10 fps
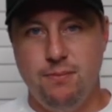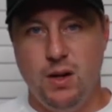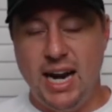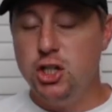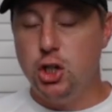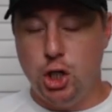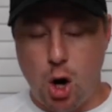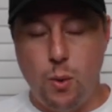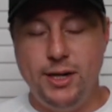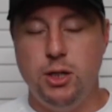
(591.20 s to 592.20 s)
it is
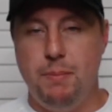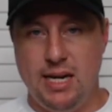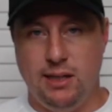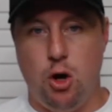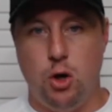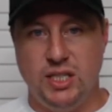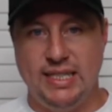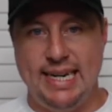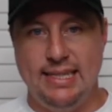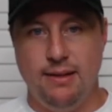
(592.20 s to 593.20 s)
going to be a long
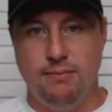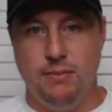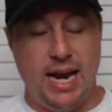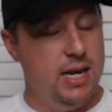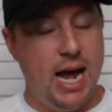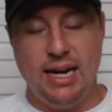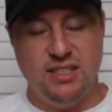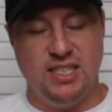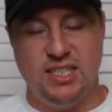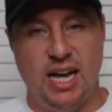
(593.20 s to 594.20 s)
season and not a
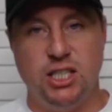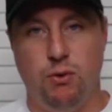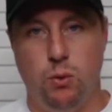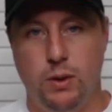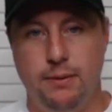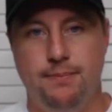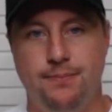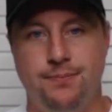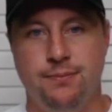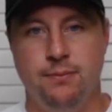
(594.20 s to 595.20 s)
successful one.
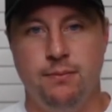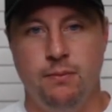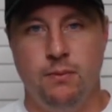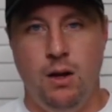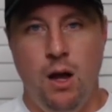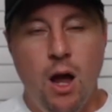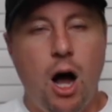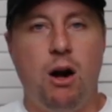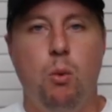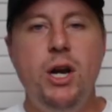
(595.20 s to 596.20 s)

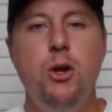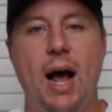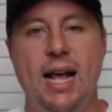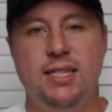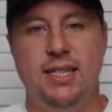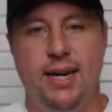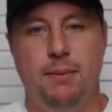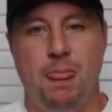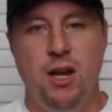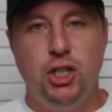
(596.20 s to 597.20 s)
All right, what do you guys think?
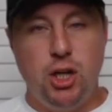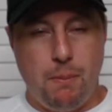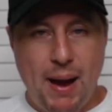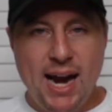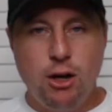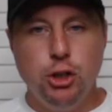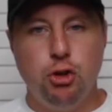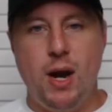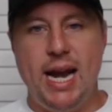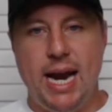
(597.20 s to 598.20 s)
Should the Packers
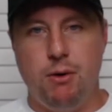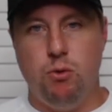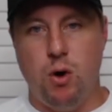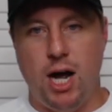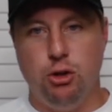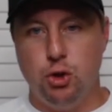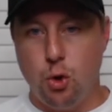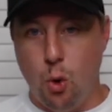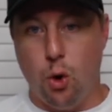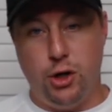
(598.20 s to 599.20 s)
trade Aaron Rodgers?
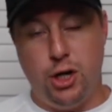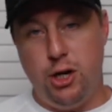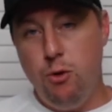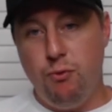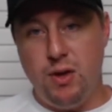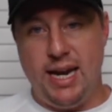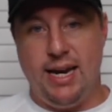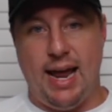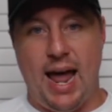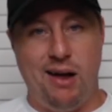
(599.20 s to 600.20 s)
Or do you
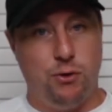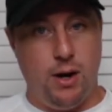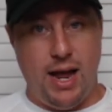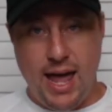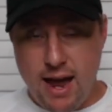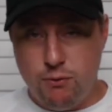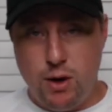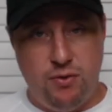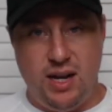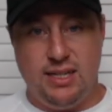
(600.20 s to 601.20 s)
think, after
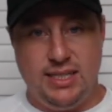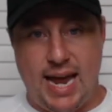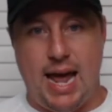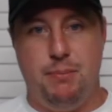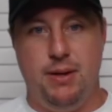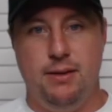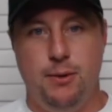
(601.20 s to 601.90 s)
everything that's happened,